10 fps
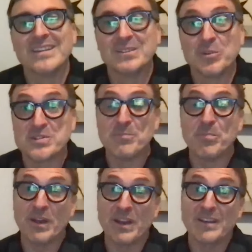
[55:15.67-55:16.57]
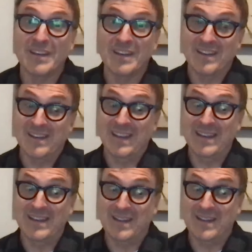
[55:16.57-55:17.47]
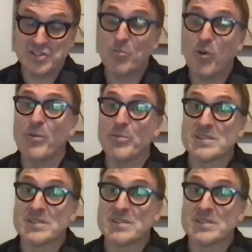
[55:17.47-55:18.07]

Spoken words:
So it's and a small